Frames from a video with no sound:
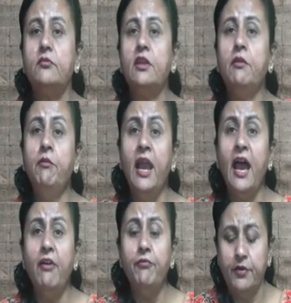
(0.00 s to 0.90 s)
will
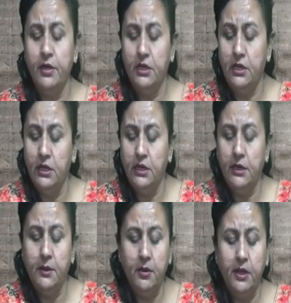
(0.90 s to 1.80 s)
have
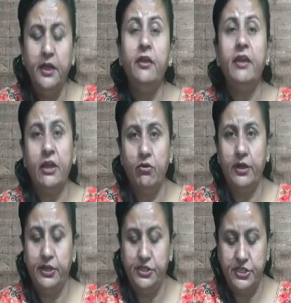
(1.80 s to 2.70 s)

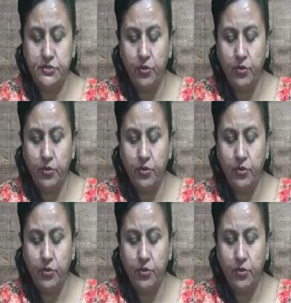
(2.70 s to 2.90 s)
irregularities.